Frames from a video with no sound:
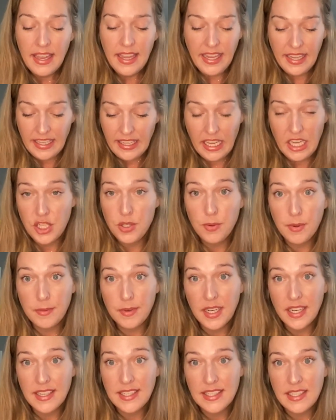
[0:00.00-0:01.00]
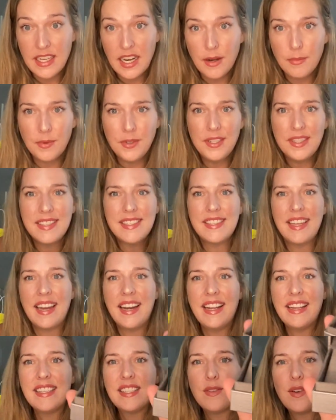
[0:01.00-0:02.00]
engagement ring is an emerald
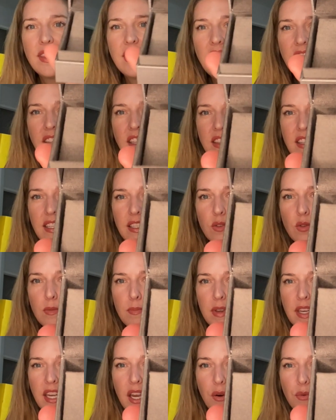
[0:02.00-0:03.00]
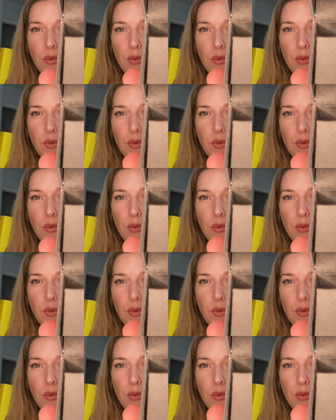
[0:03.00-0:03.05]
setting so I thought that these would be